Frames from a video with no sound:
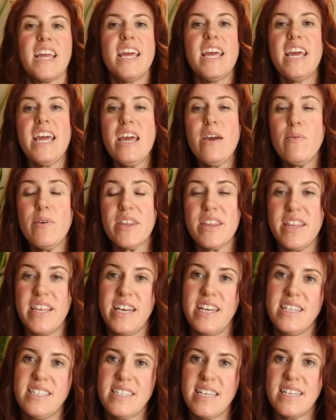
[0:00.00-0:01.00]
key with
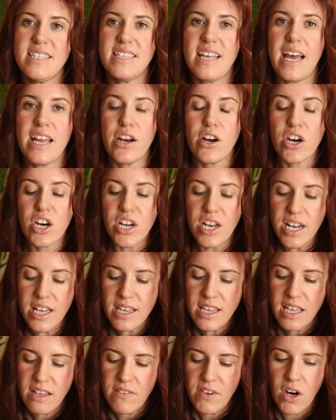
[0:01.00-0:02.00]
this is that you're going
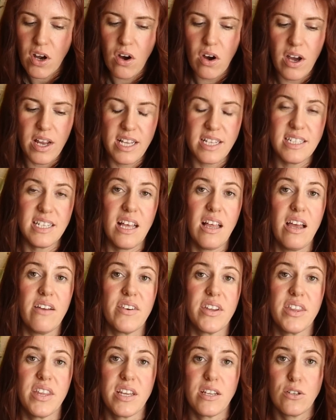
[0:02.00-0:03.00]
to leave it on until
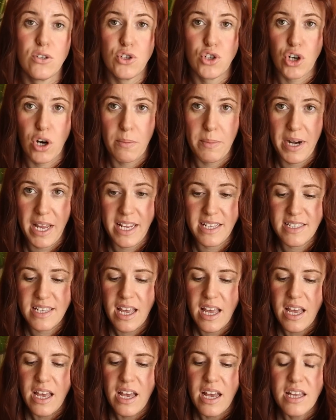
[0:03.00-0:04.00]
everything germinates.
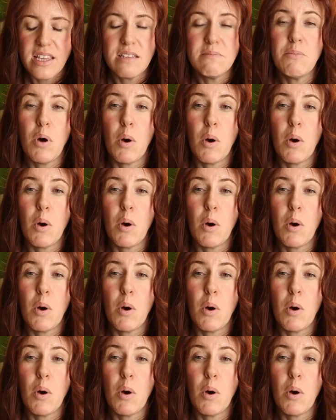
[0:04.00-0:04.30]
The